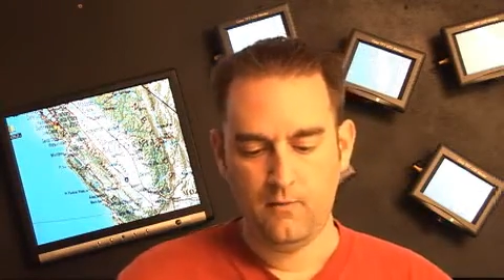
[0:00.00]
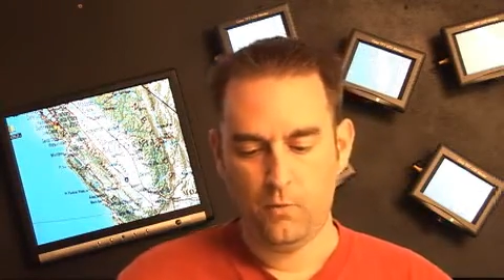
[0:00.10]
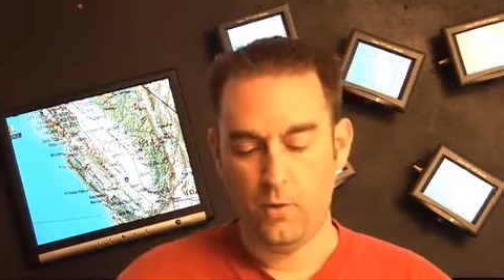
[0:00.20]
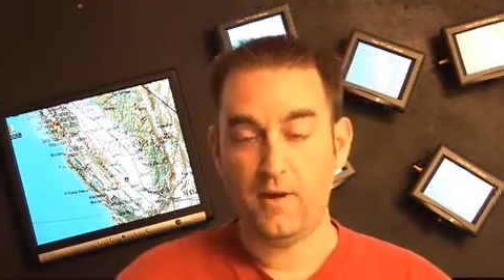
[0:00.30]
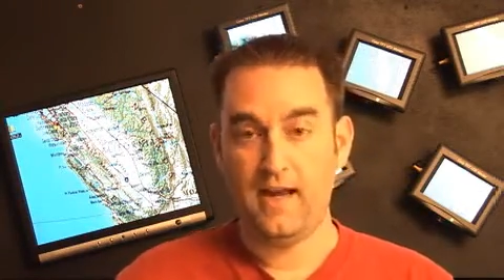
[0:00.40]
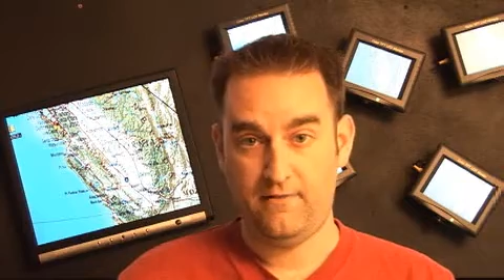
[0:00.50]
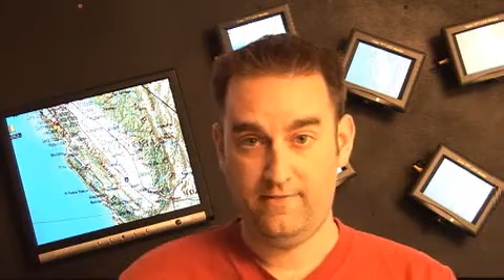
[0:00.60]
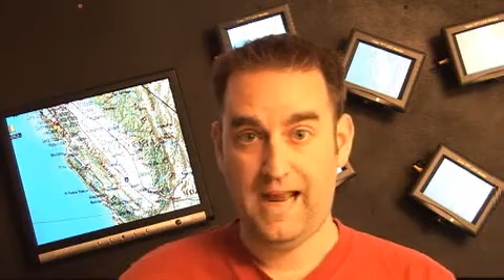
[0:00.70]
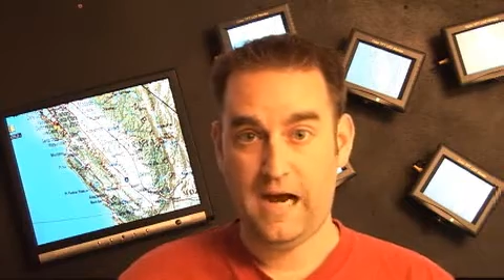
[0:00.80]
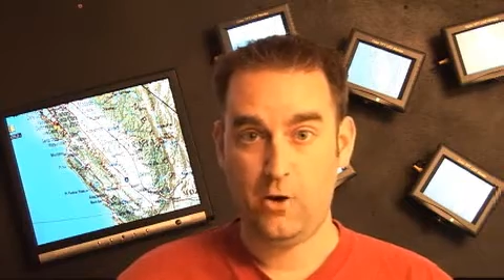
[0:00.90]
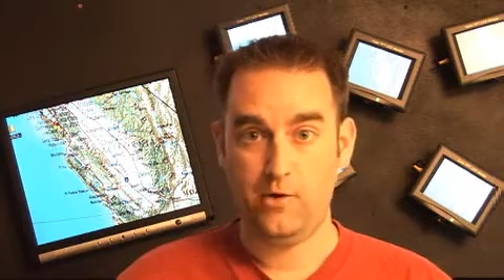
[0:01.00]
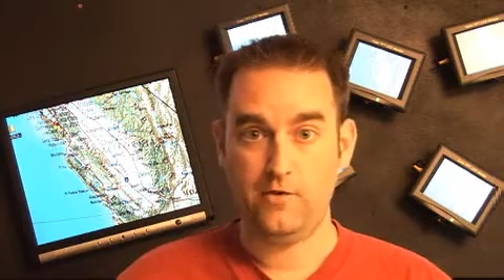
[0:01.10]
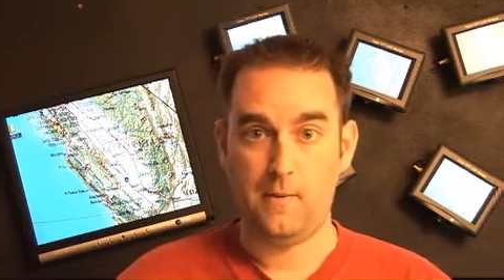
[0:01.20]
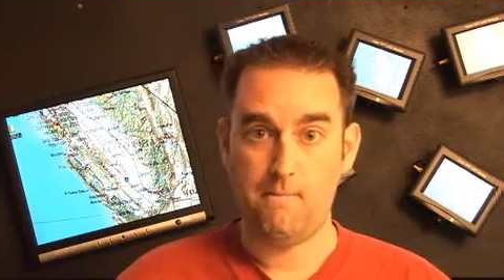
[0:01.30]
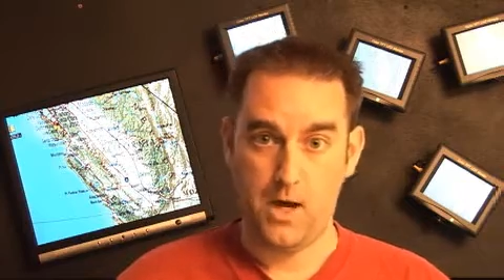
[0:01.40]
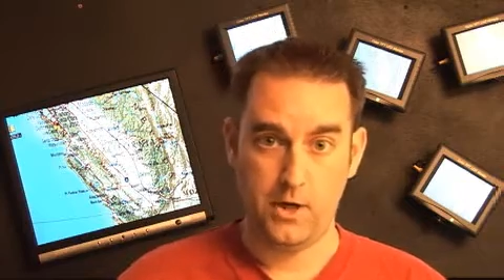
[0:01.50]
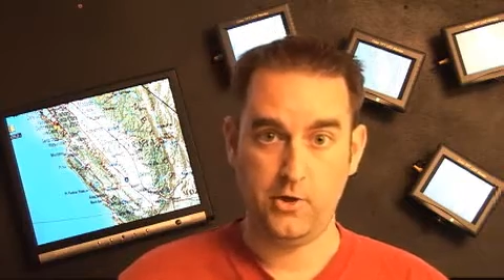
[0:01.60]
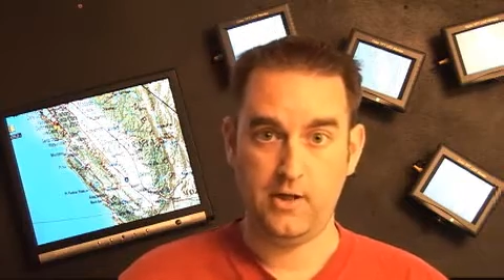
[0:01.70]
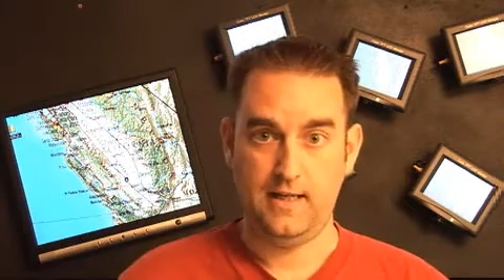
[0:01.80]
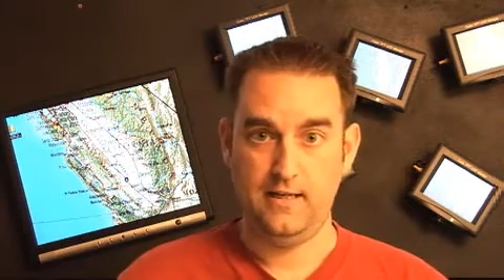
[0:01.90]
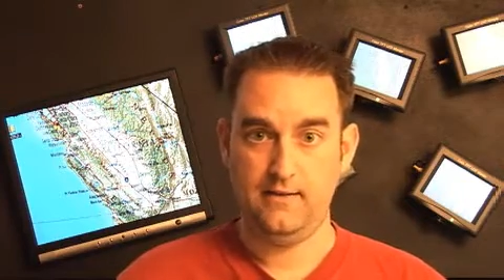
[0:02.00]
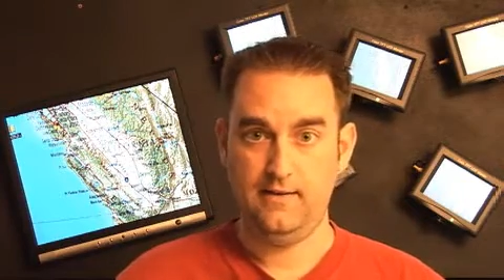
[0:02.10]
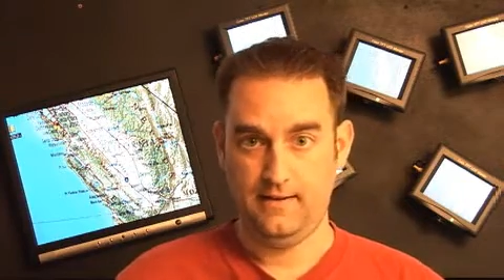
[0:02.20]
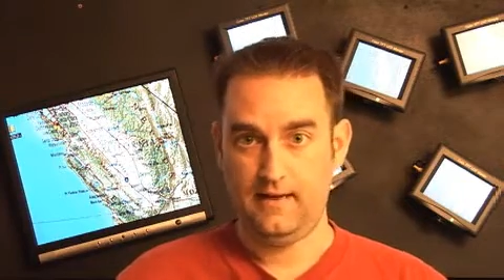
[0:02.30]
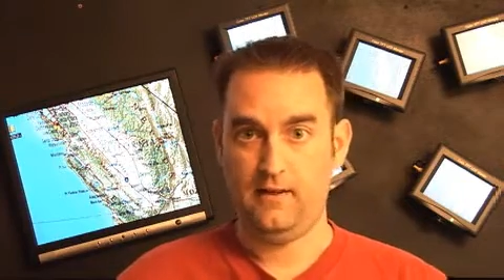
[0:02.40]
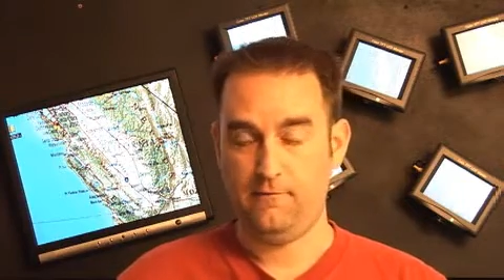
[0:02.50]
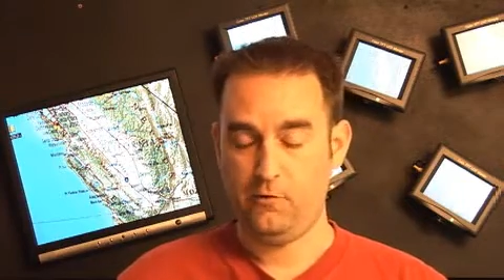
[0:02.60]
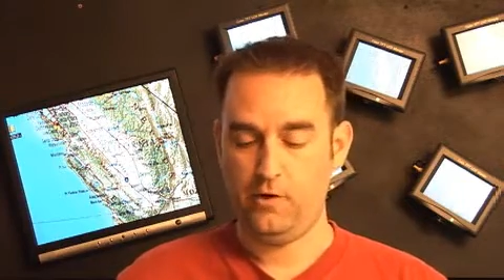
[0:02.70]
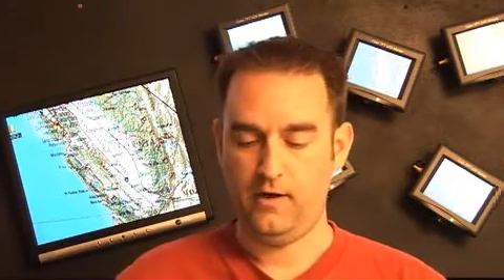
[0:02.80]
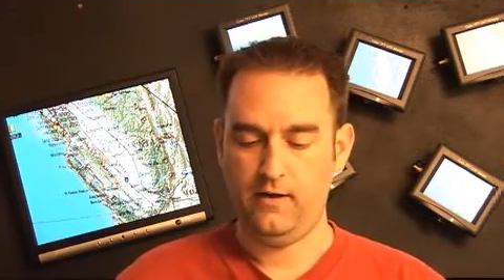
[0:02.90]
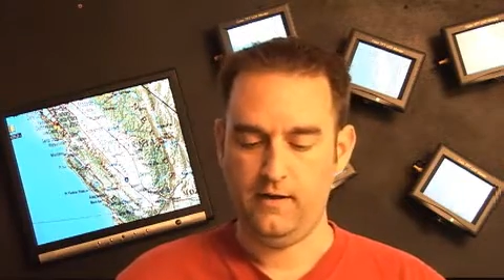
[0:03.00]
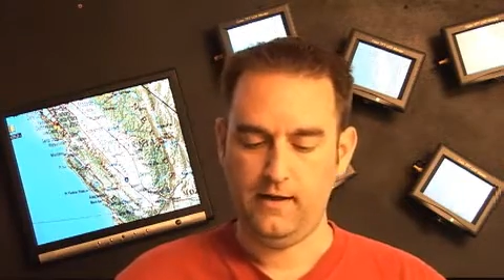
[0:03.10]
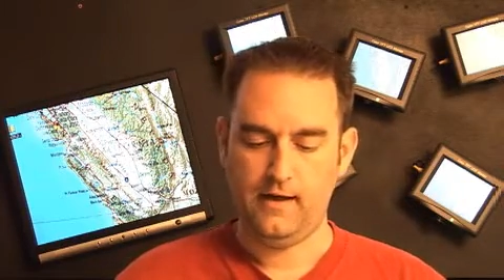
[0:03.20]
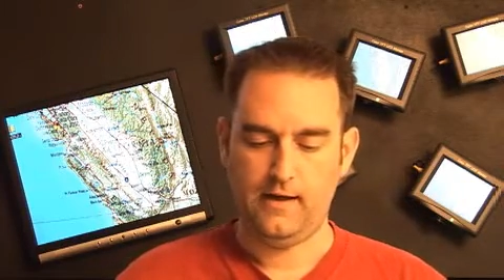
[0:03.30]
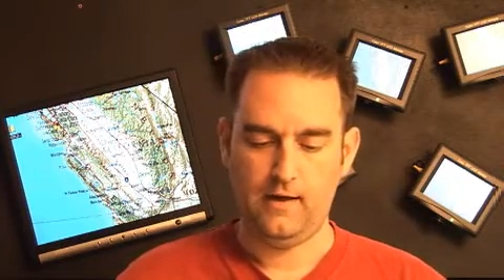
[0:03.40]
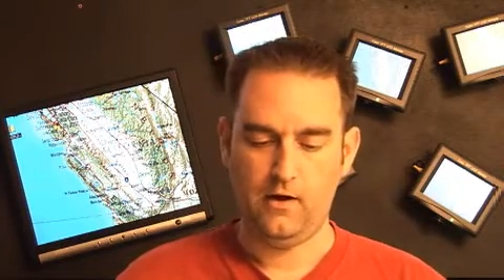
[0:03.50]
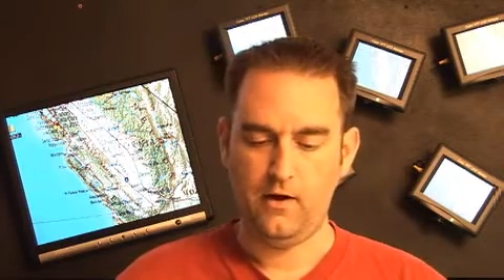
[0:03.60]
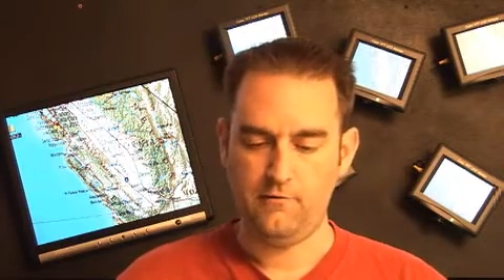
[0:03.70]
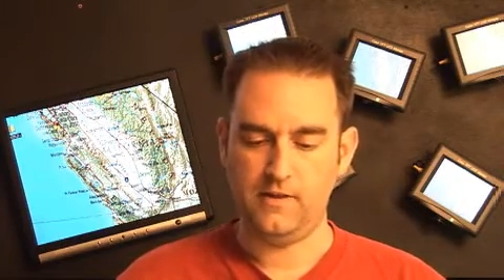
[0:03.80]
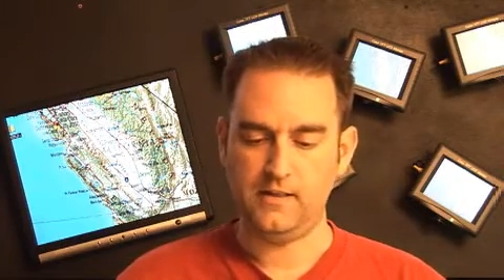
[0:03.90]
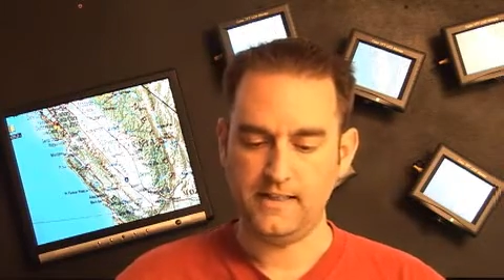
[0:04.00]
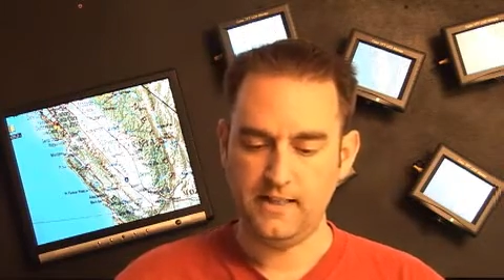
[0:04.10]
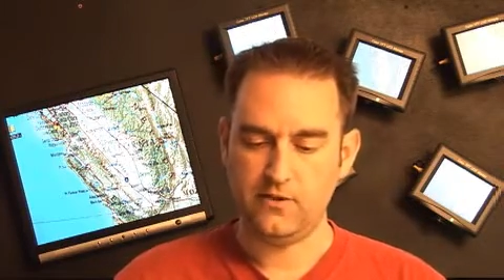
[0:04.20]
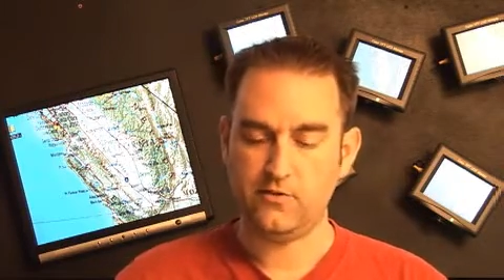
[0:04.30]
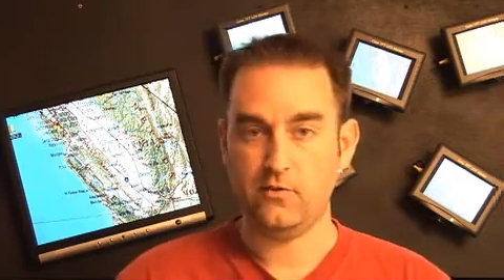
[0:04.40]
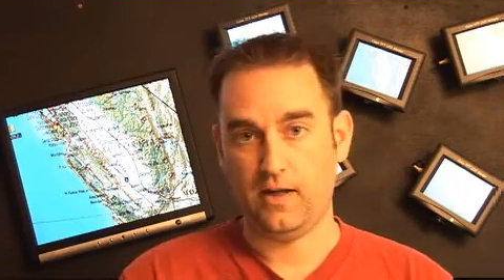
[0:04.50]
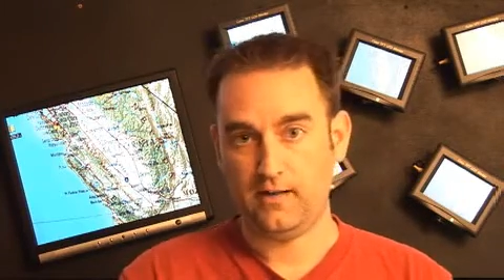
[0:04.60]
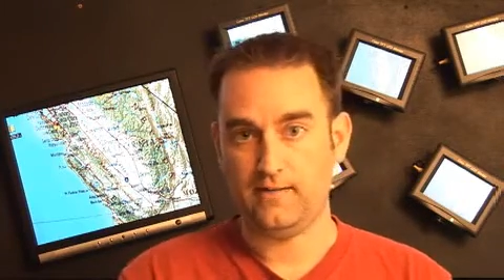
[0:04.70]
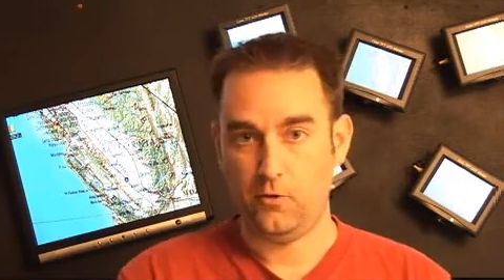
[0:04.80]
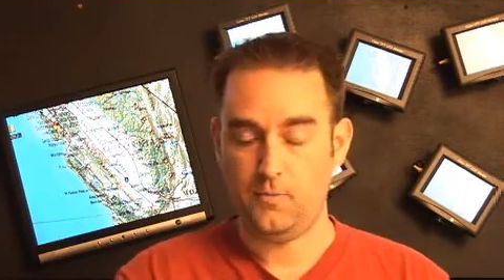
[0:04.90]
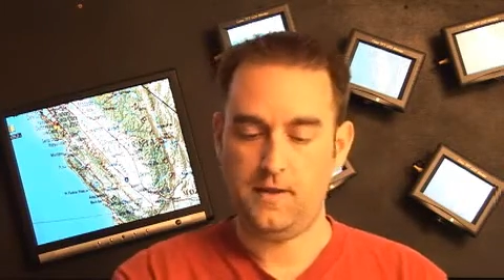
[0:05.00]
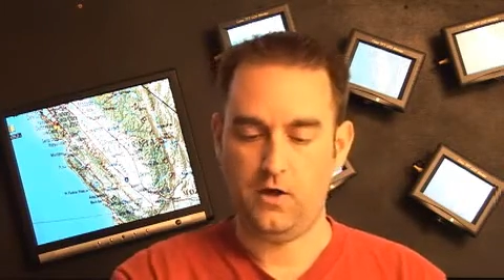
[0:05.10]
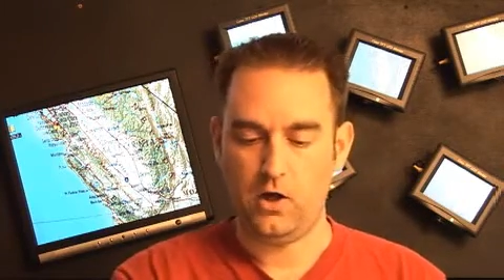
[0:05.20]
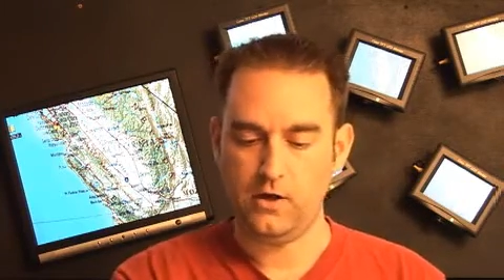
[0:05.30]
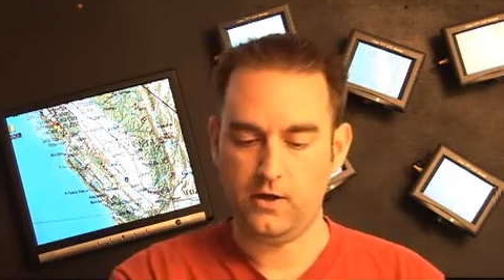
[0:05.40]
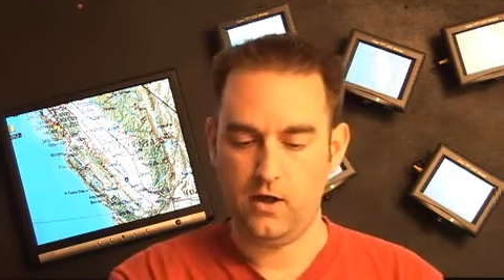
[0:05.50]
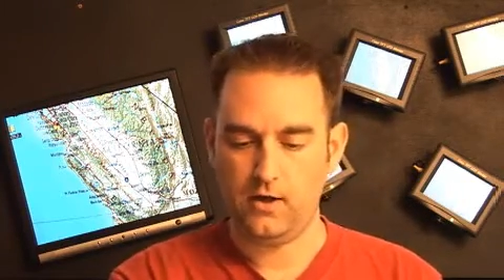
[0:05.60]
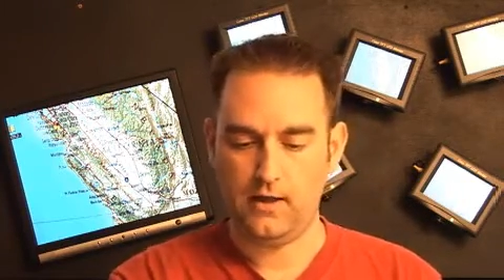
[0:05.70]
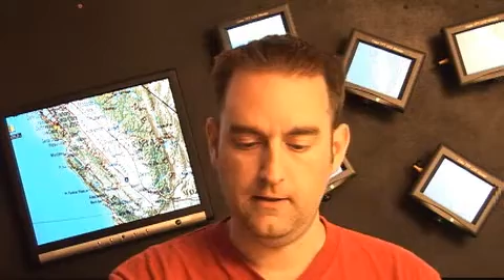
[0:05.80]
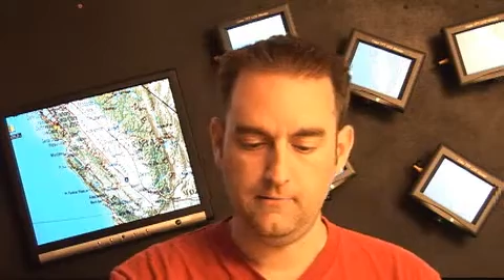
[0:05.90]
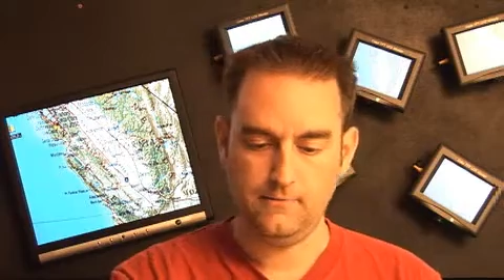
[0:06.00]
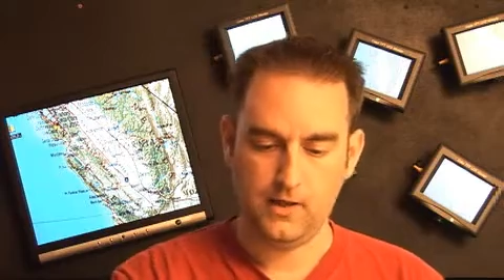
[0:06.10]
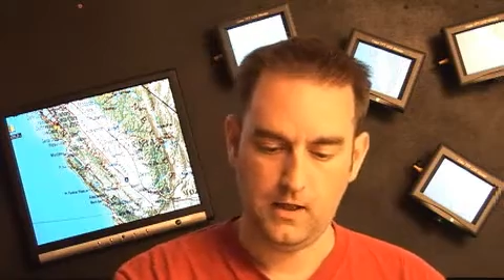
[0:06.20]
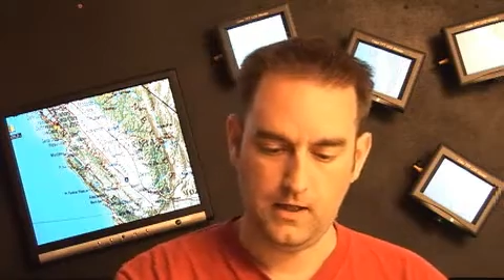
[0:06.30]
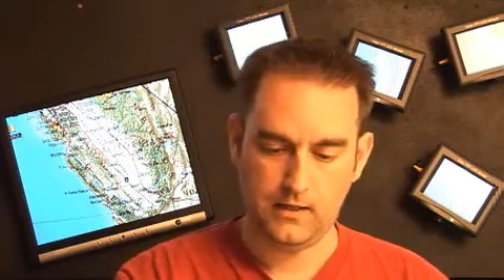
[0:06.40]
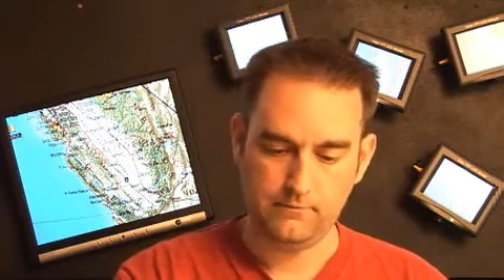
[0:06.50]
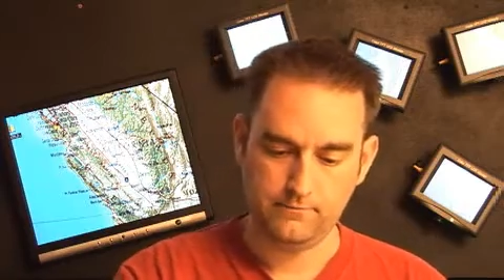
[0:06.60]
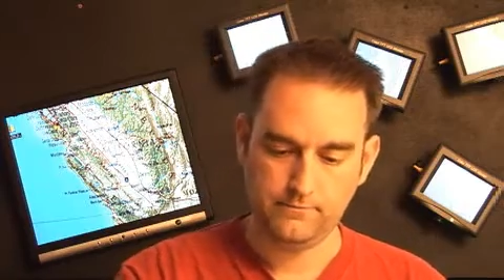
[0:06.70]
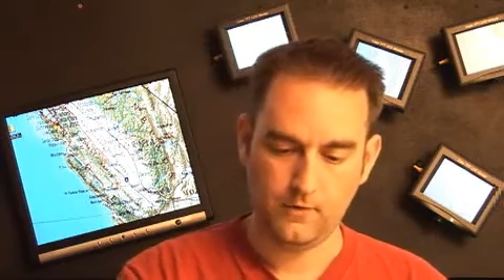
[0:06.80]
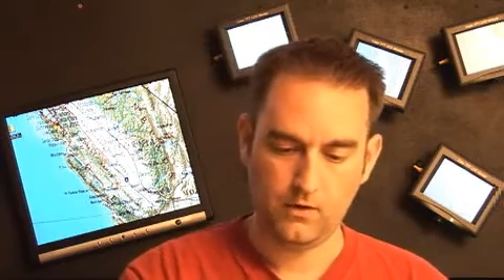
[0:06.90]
what we have now is a monarchy in California uh, of elitists. I guess that would be an oligarchy. Um,